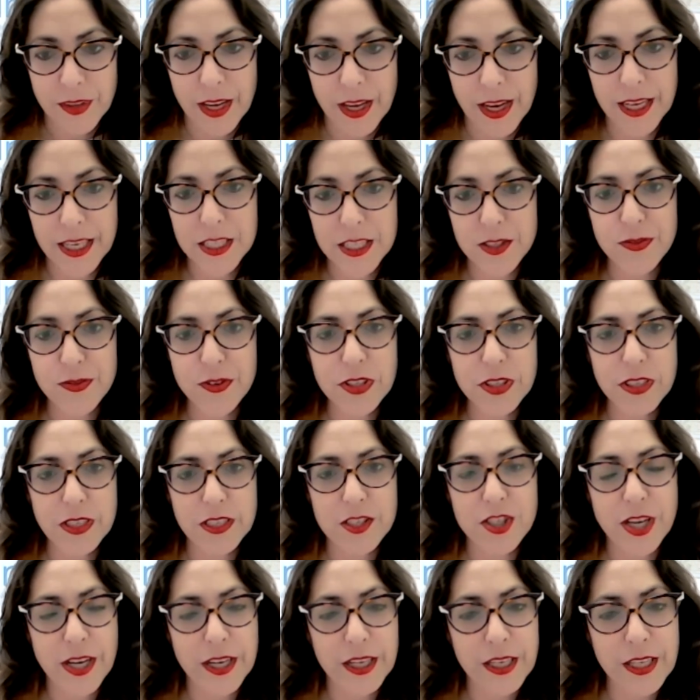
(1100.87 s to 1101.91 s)
Right. As for
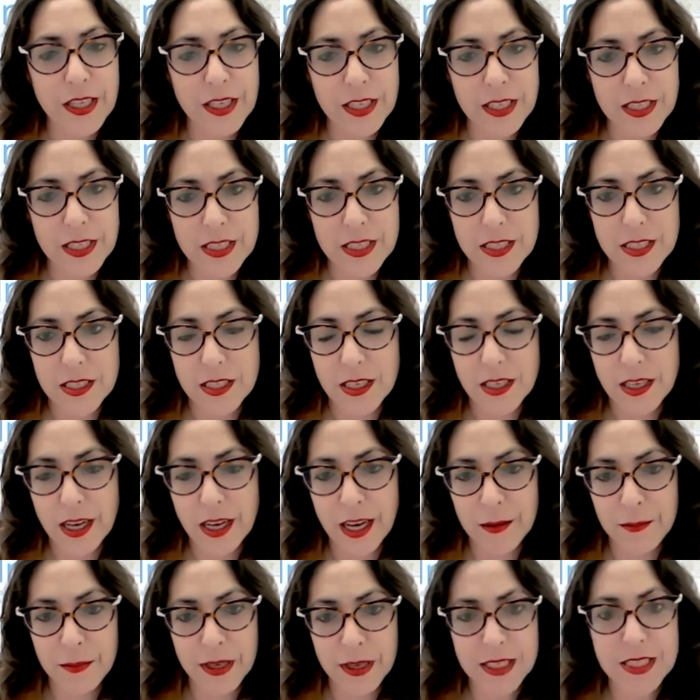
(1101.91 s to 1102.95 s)
the Chinese,
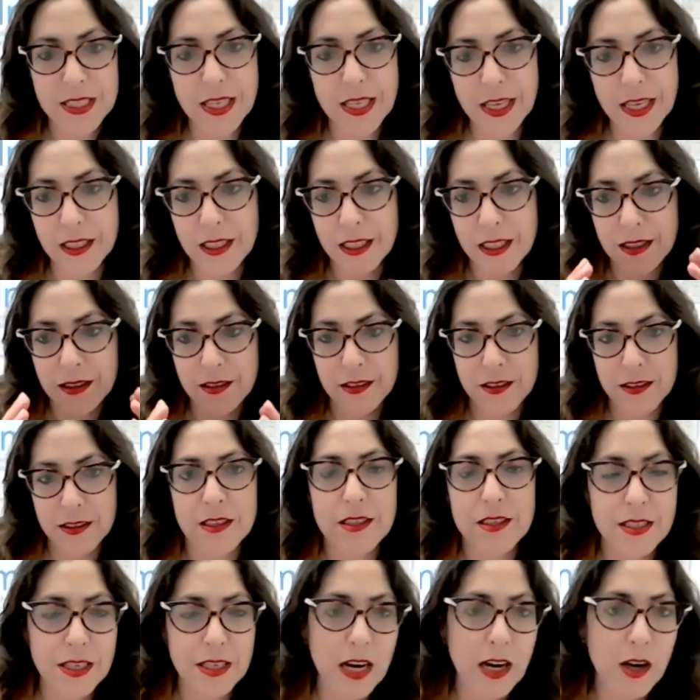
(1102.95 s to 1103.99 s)
I must say that
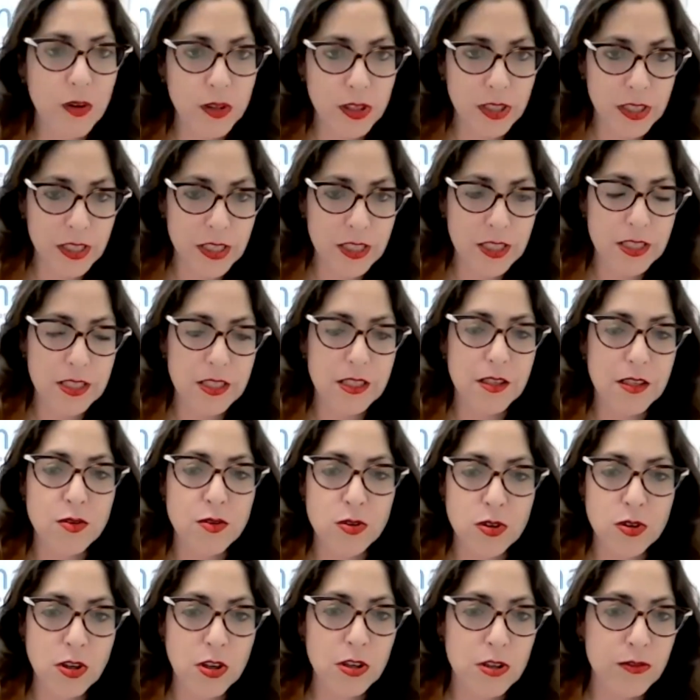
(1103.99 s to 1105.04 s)
the Saudis
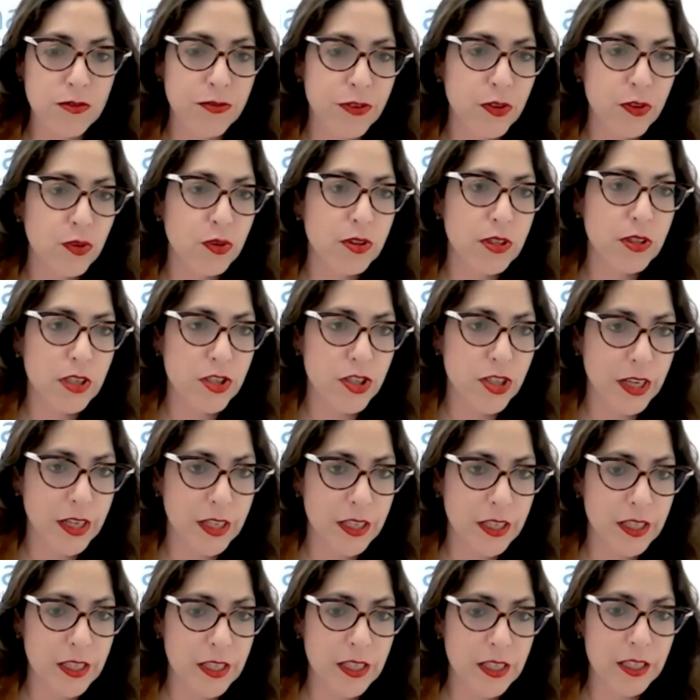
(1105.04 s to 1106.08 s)
do not view the
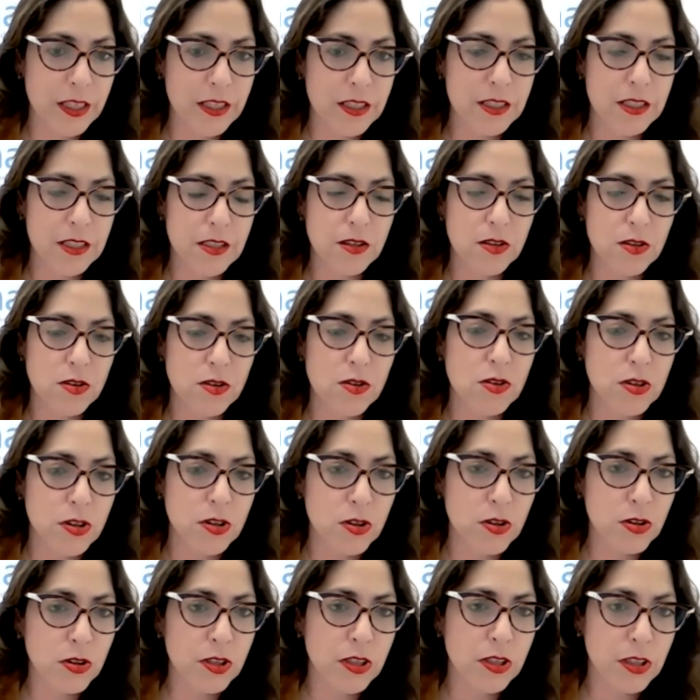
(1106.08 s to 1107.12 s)
Chinese,
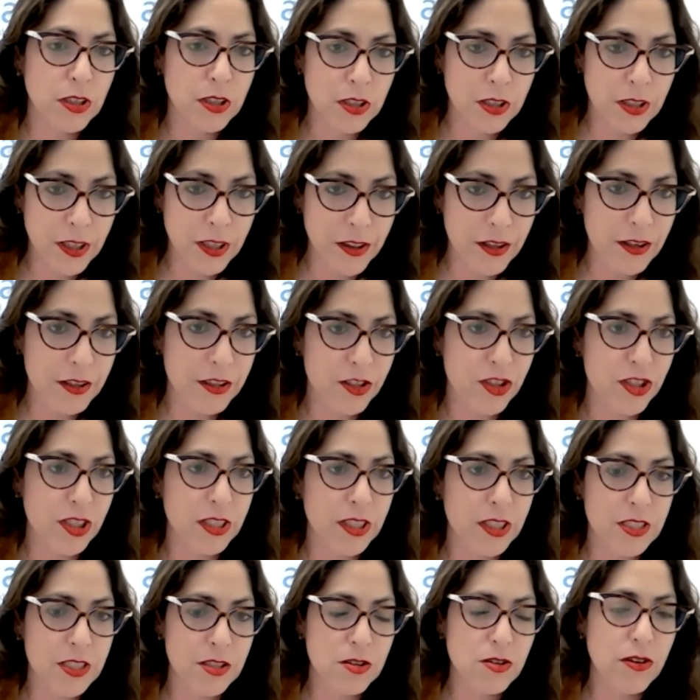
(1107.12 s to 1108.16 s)
neither the
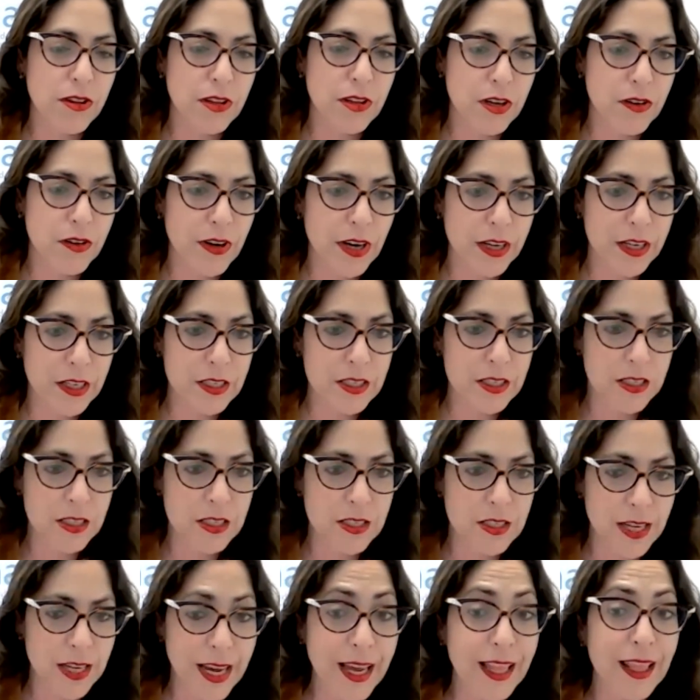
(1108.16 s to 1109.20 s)
Chinese nor the Iranians
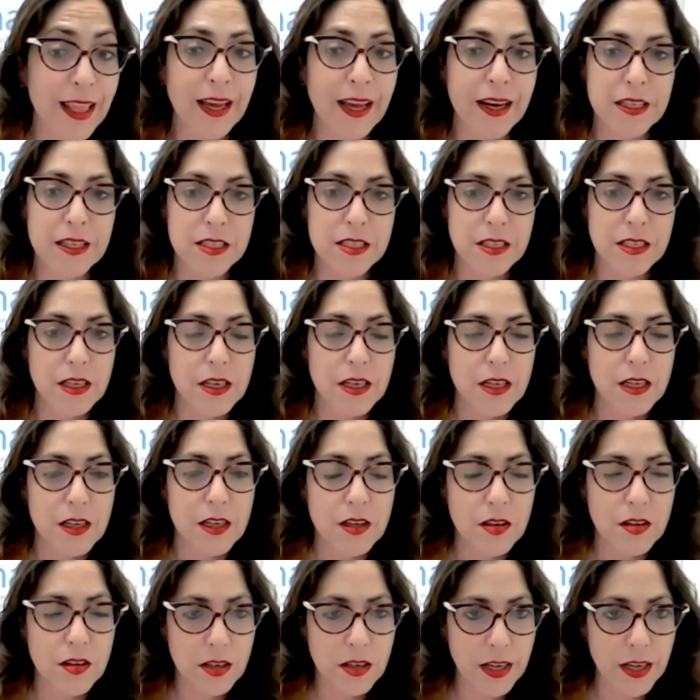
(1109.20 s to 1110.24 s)
as allies.
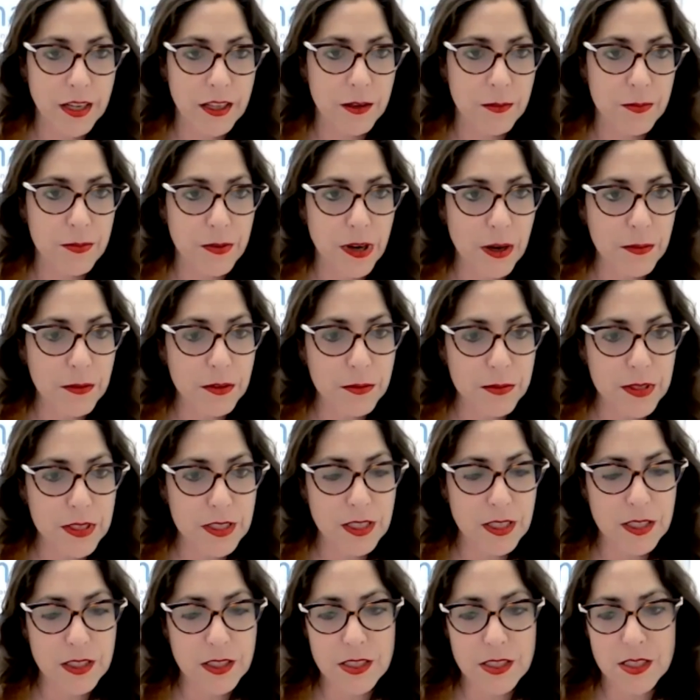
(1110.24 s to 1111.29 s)
Okay, the problem
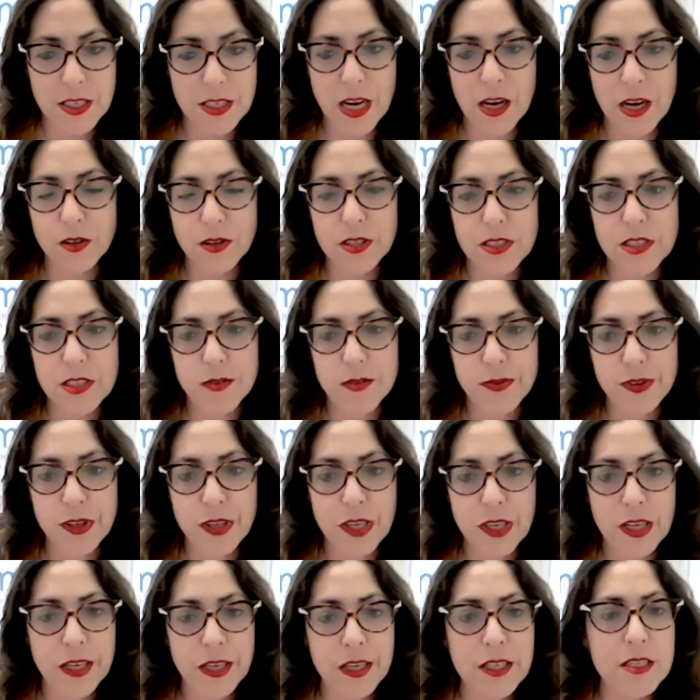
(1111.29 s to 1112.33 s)
is that the Saudis
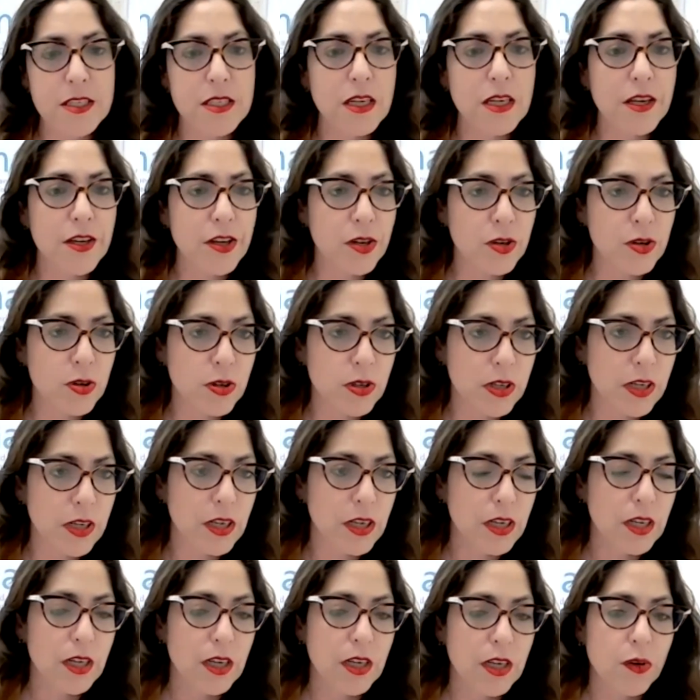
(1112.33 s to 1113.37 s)
feel
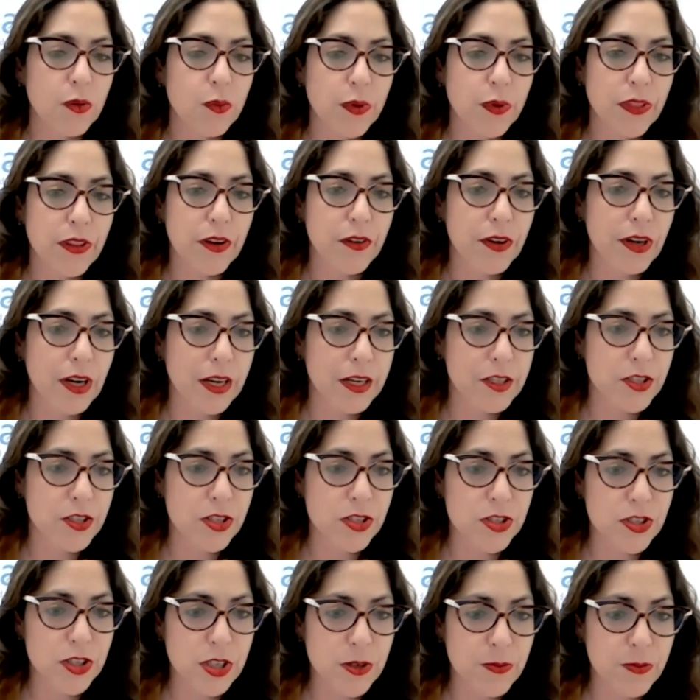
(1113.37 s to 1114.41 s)
insecure with their
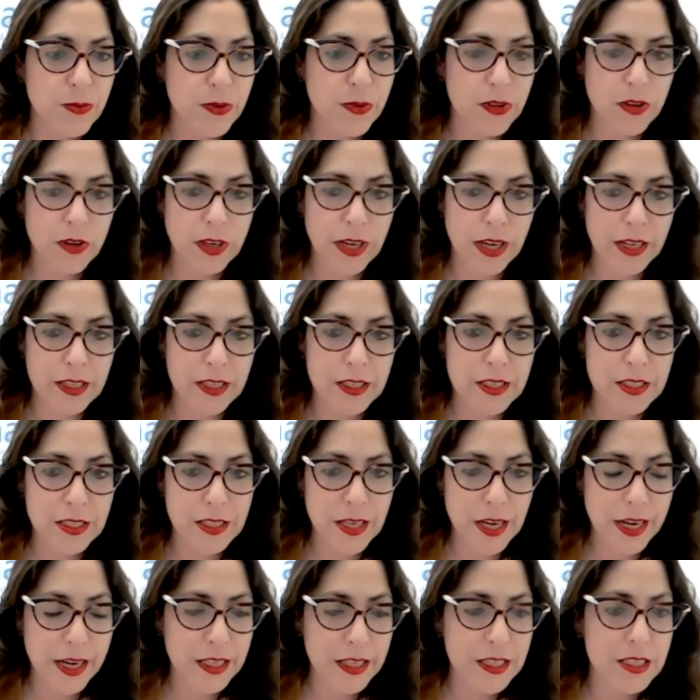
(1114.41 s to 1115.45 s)
relationship with the United
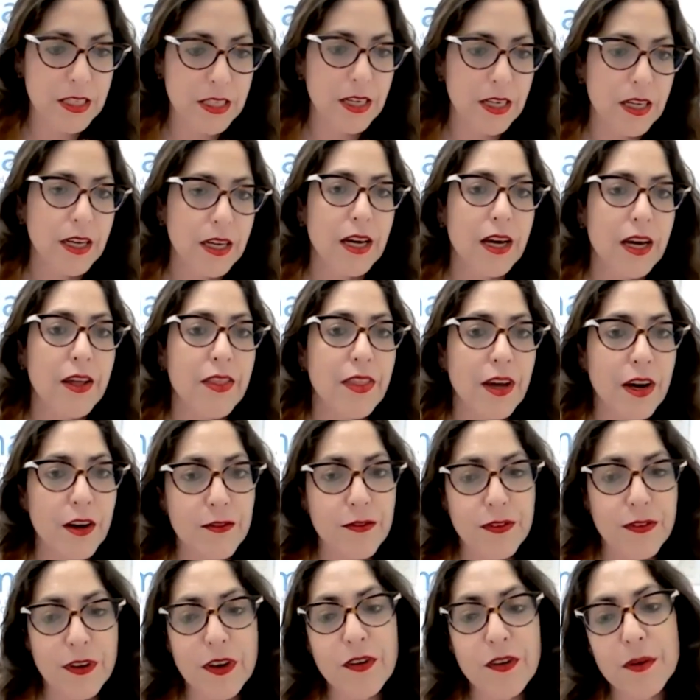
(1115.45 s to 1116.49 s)
States, and they
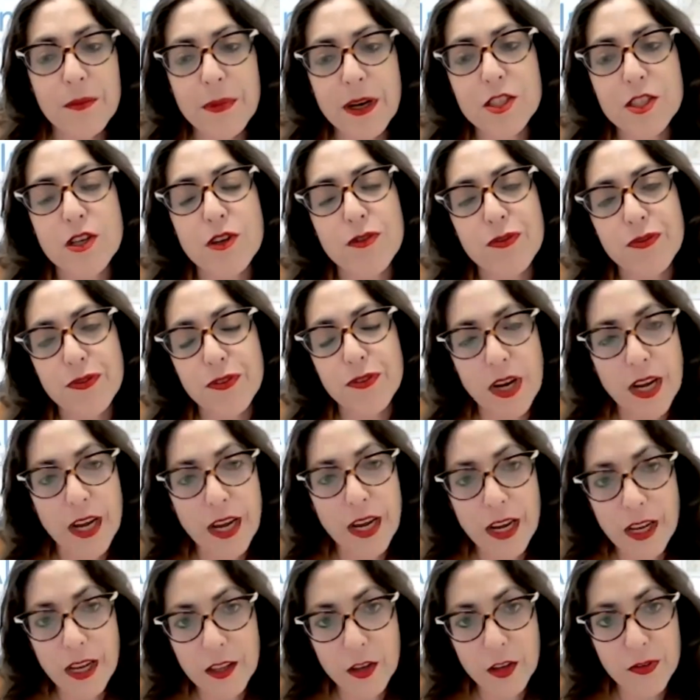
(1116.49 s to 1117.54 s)
are very much
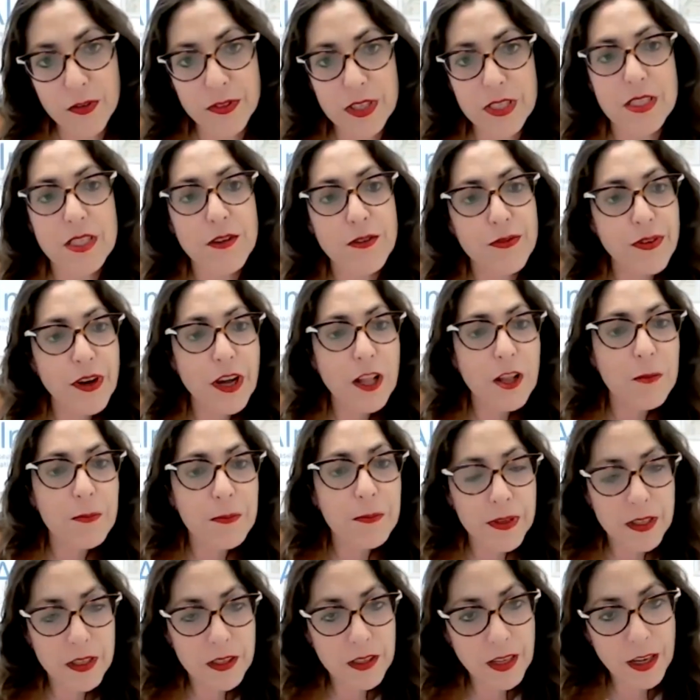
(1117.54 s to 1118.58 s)
afraid of this
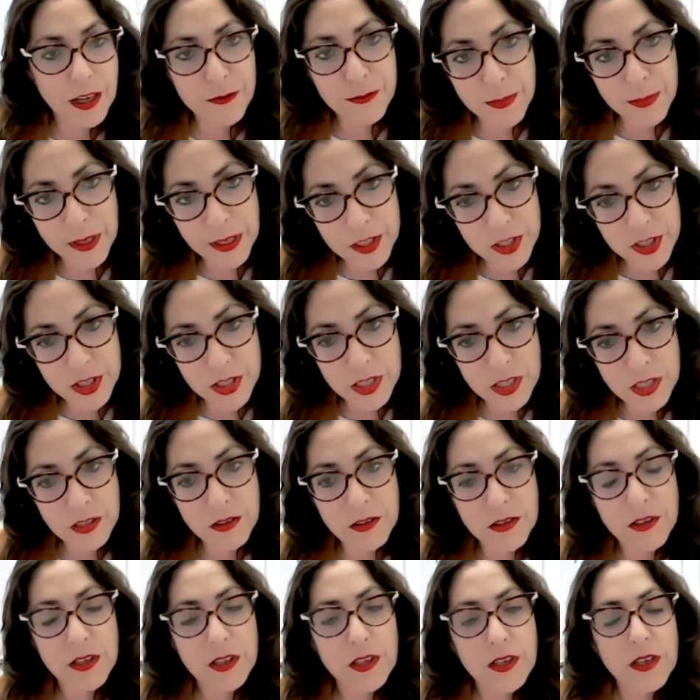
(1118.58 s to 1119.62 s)
development that I've
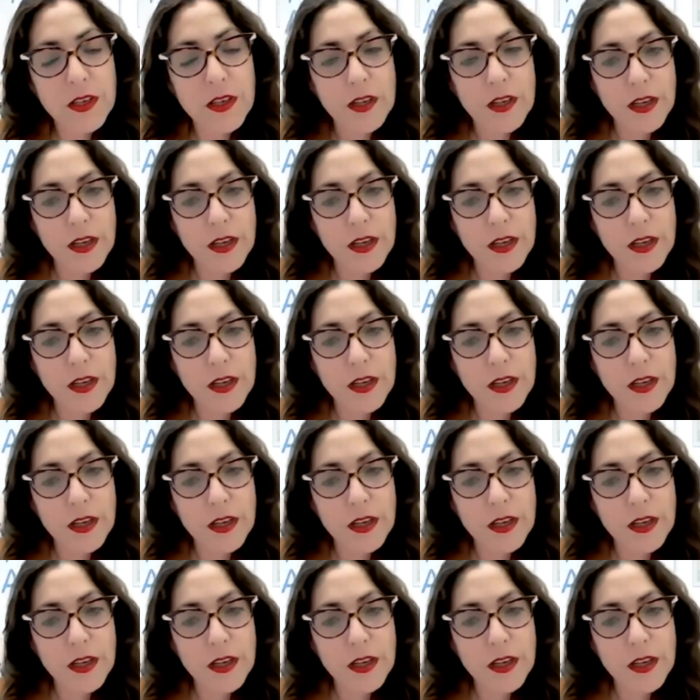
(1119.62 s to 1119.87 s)
mentioned